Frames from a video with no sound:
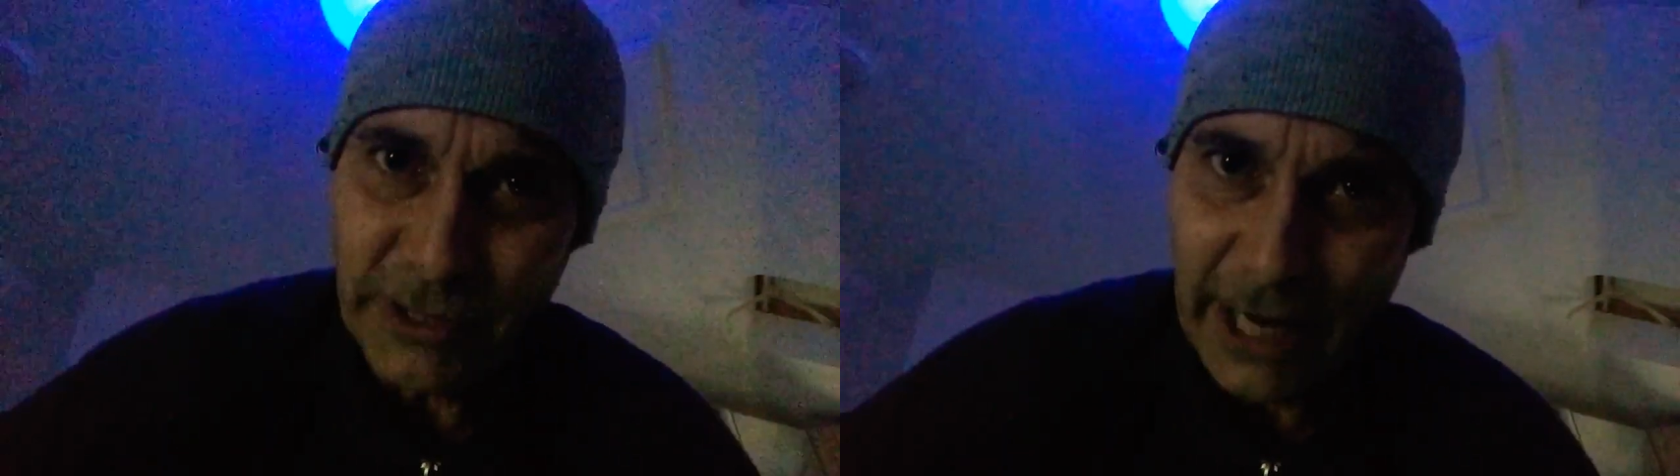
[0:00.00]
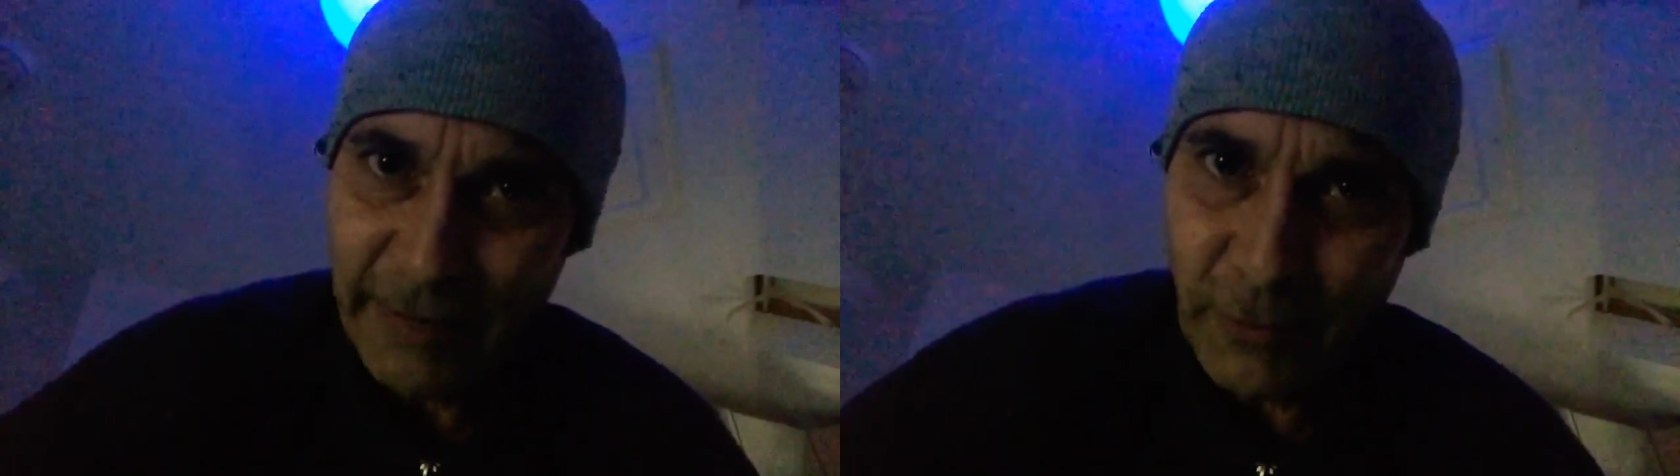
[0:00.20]

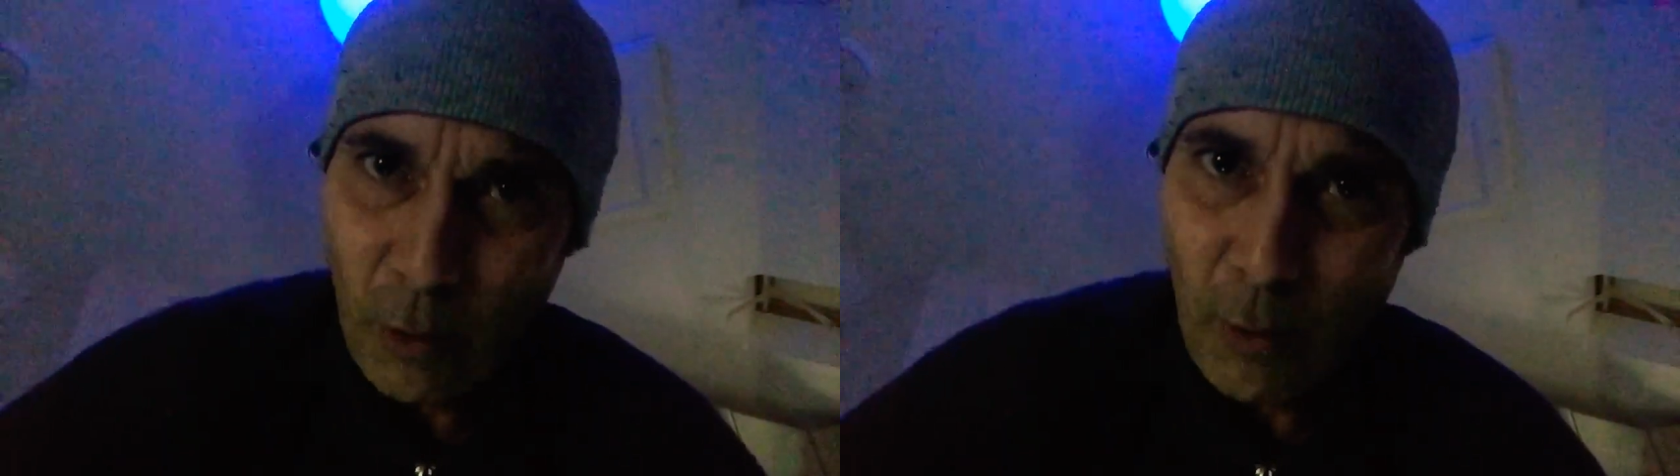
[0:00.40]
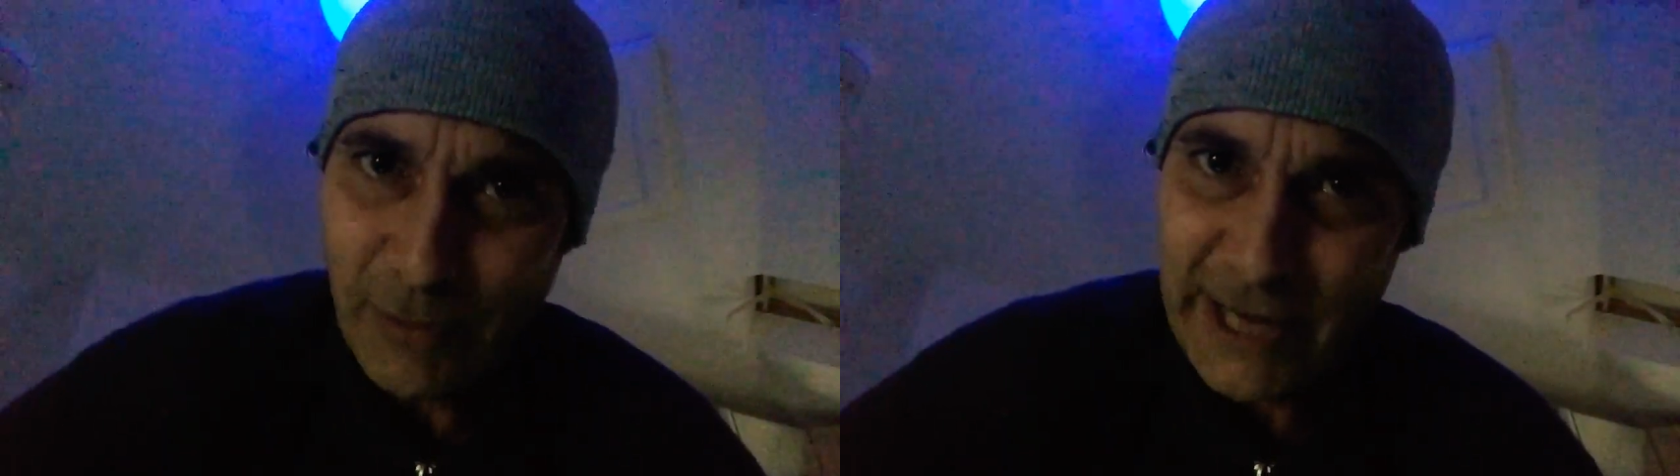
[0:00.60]
saying if you
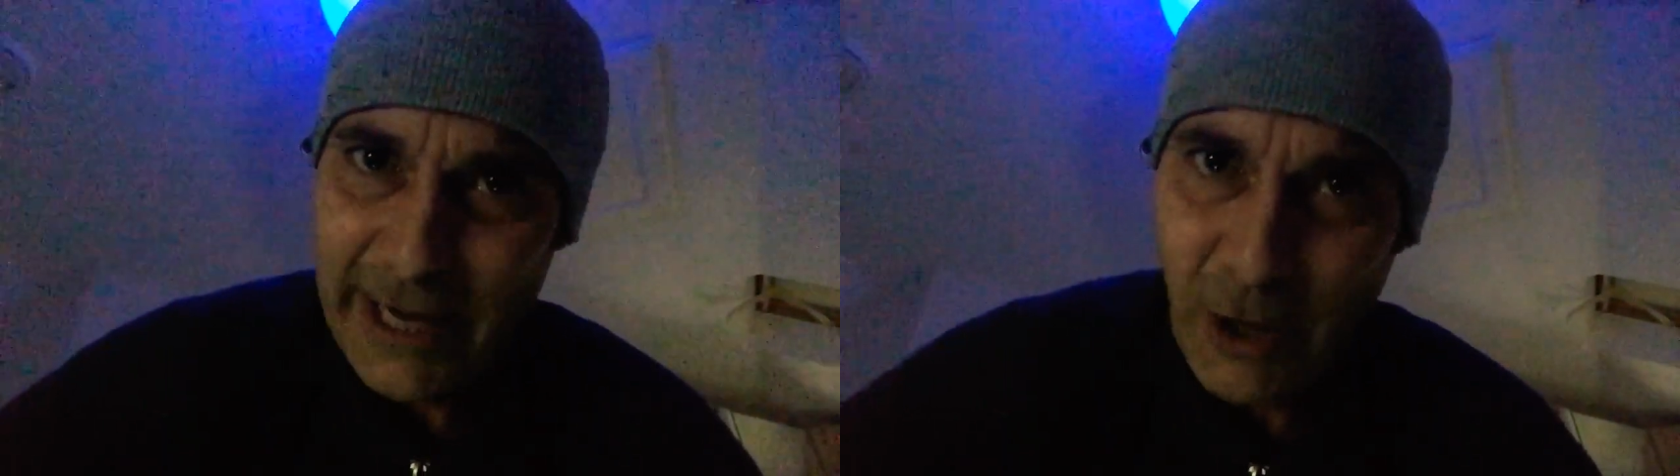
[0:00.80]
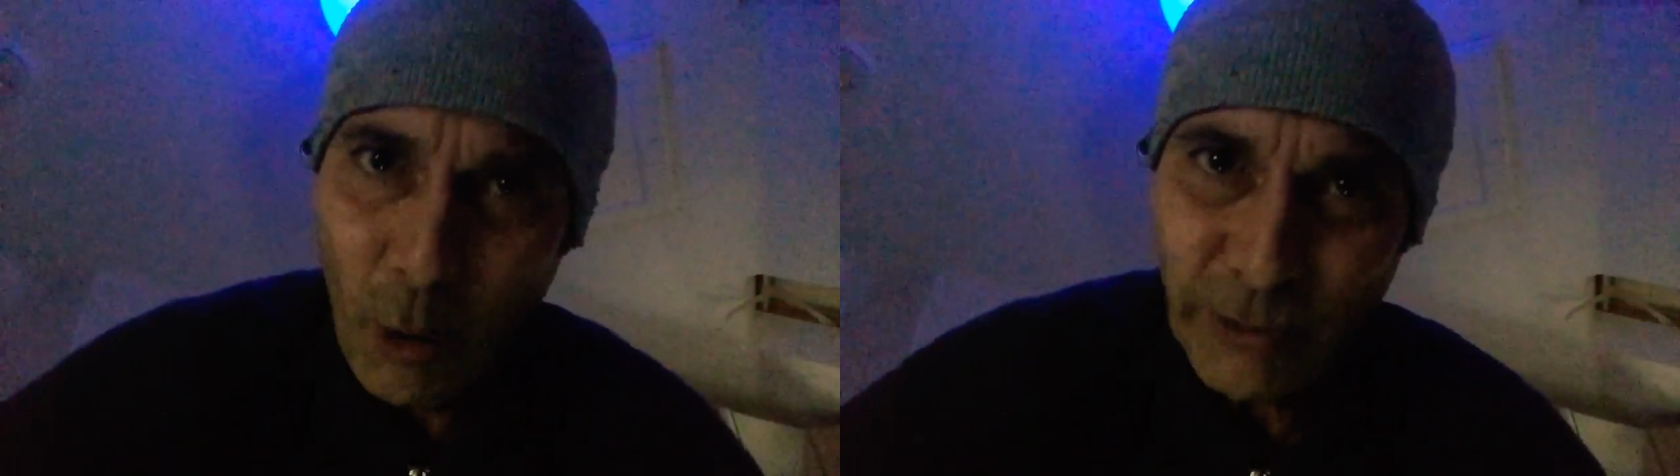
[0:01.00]
don't know what I'm
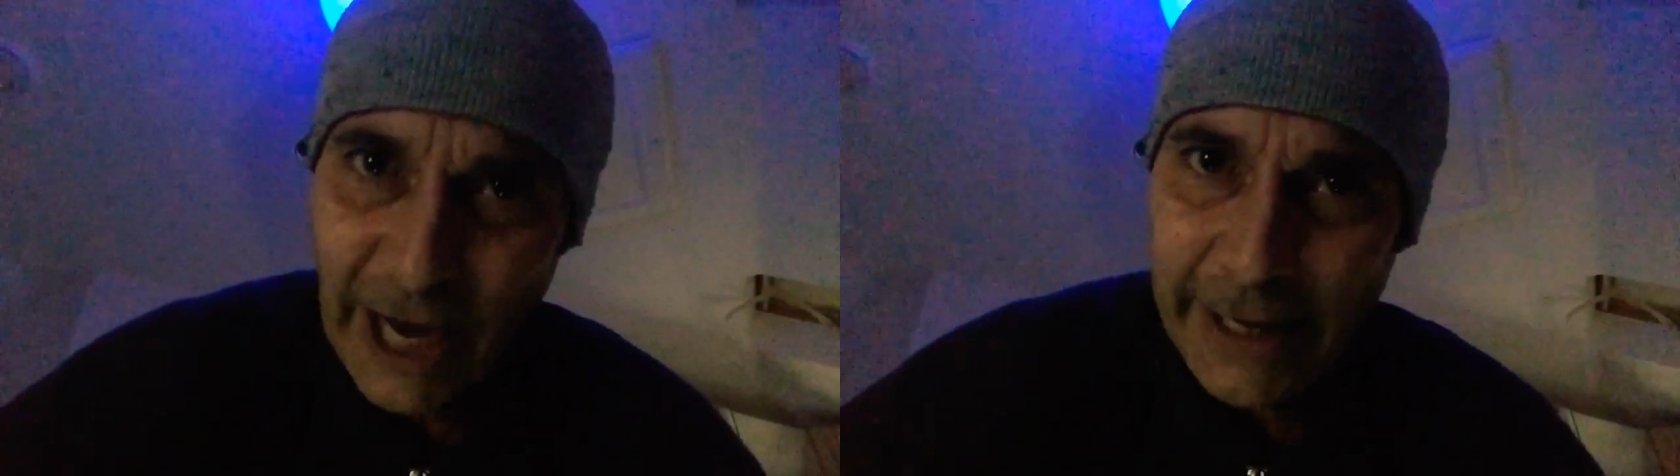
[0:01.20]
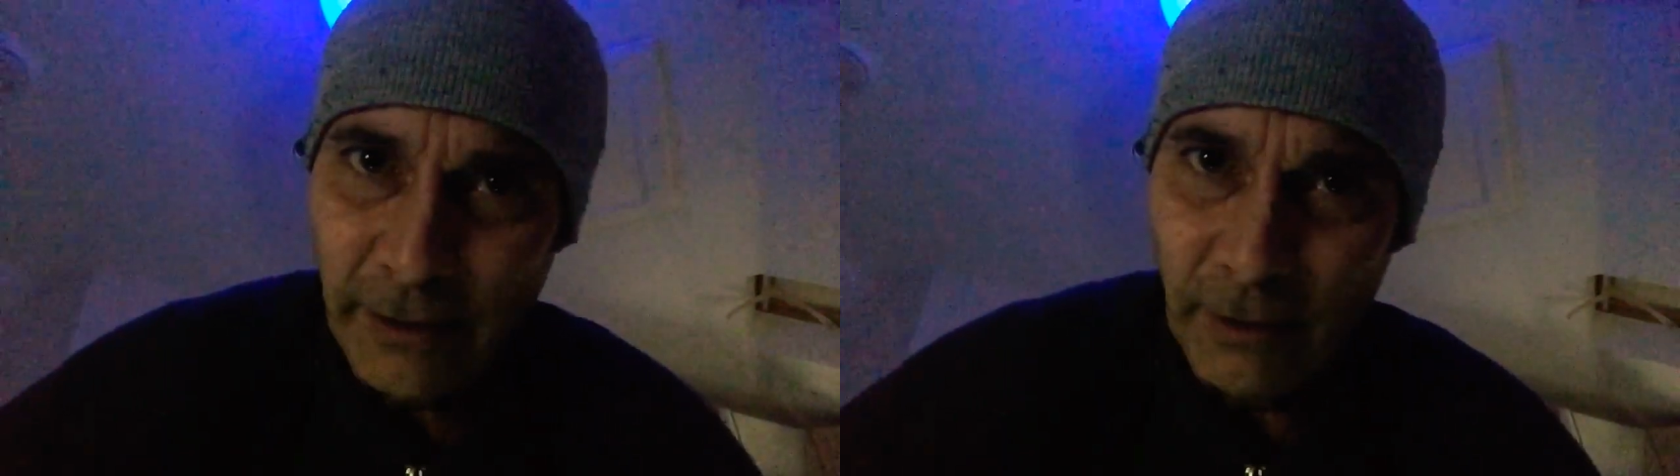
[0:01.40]
saying. You know what
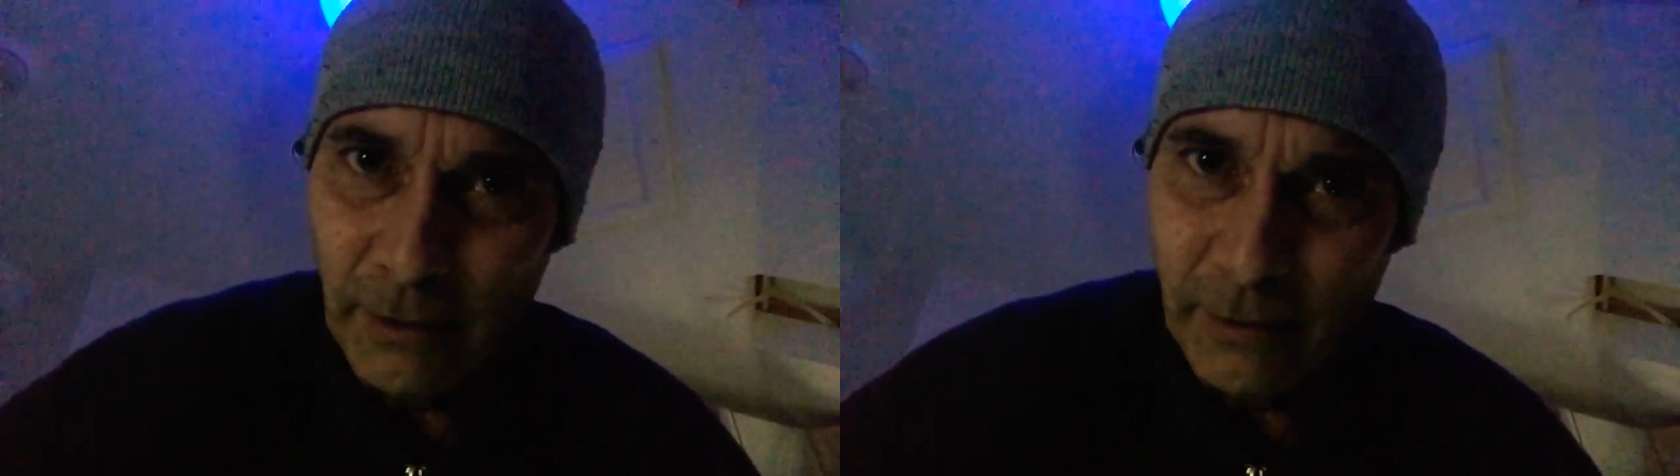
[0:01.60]
I'm saying?